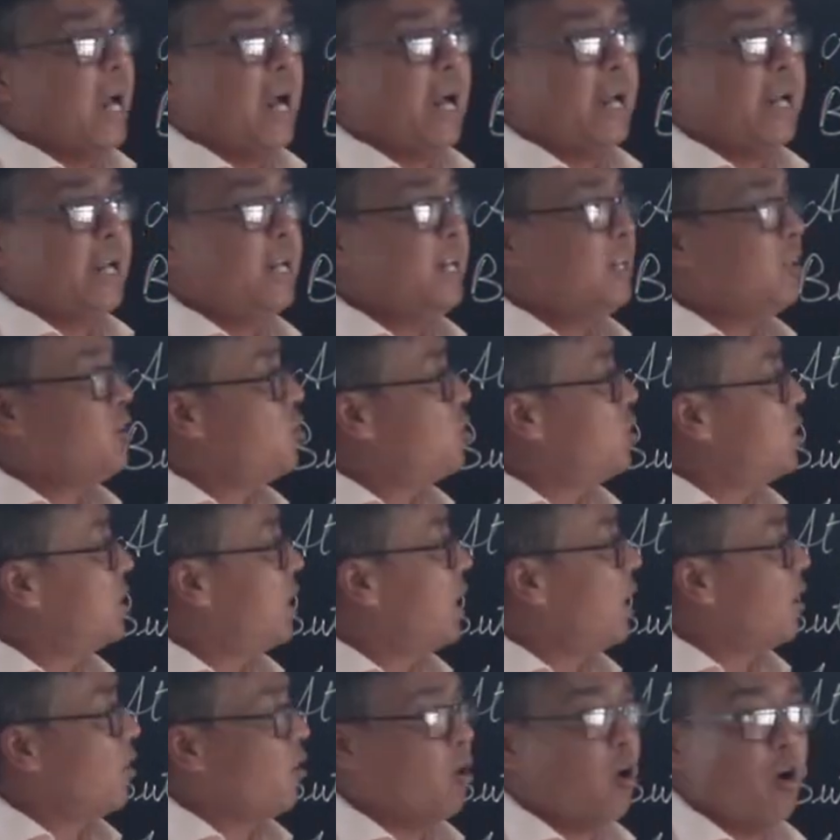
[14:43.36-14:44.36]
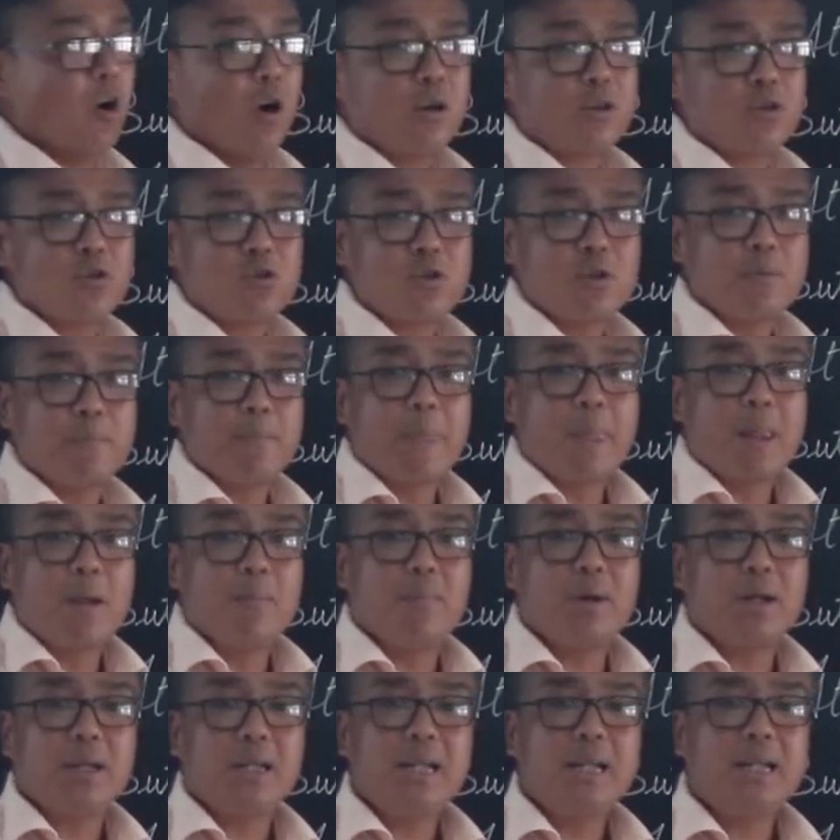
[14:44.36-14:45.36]
hits the rocks,
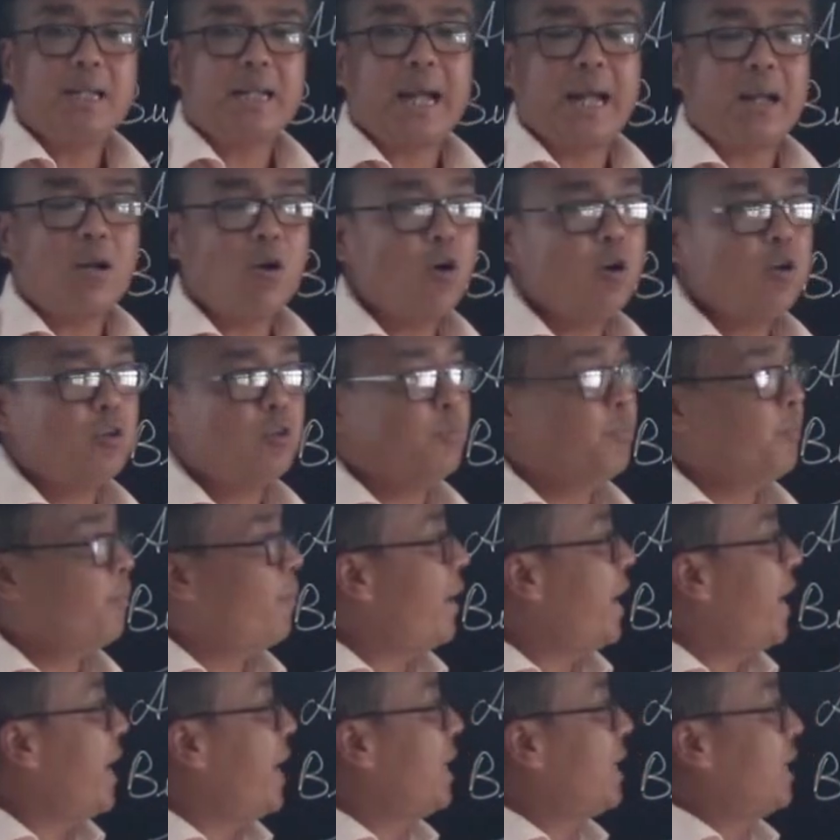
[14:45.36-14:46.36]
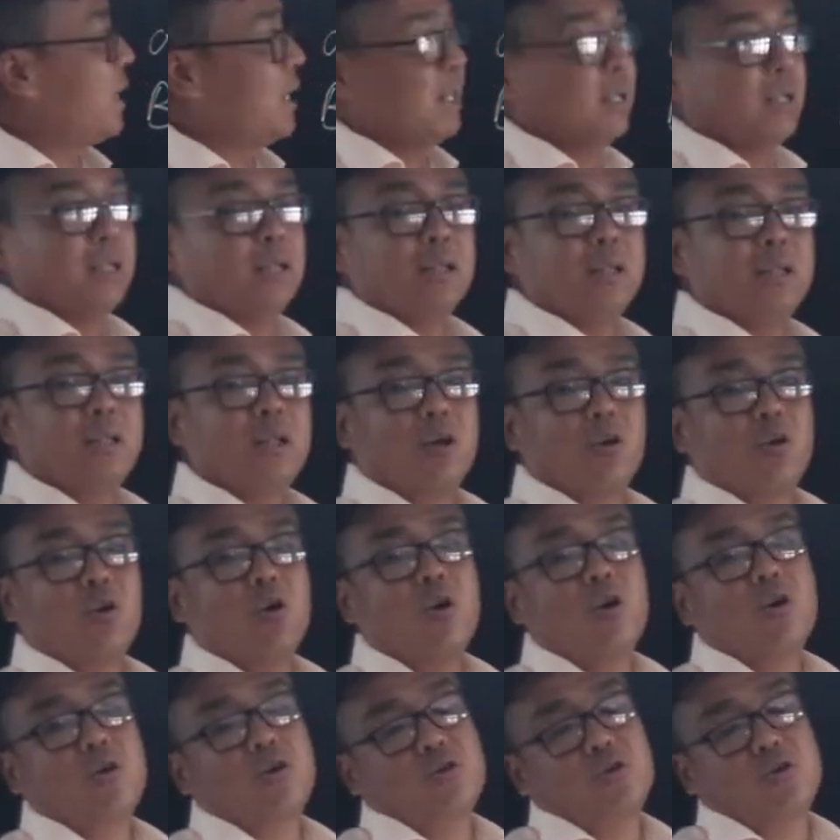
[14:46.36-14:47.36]
but it cannot break the
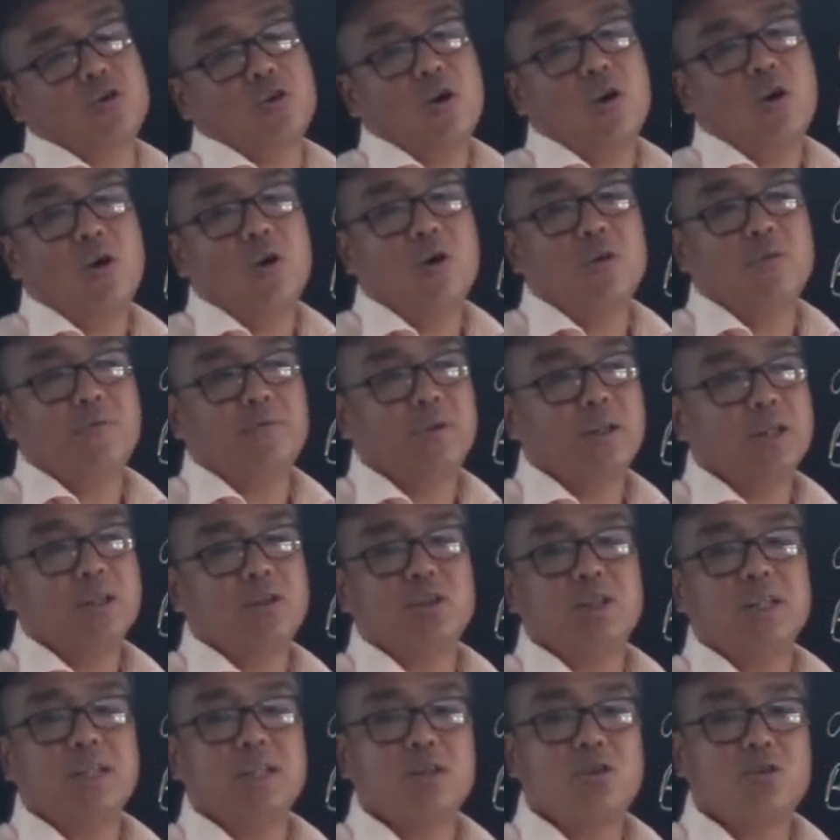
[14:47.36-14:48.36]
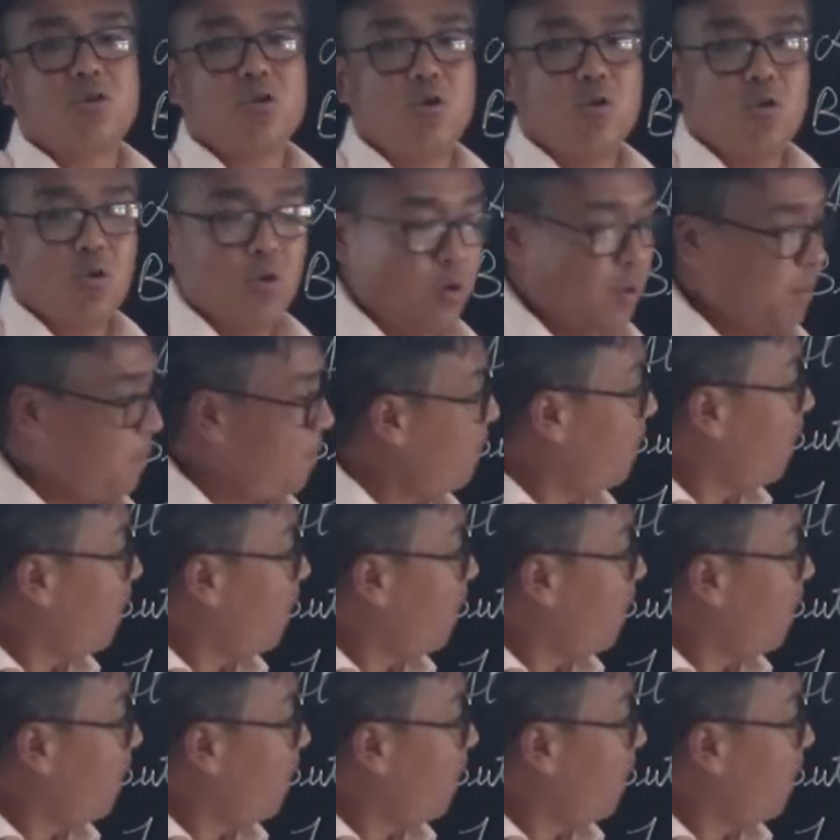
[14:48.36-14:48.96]
rocks of the seashore.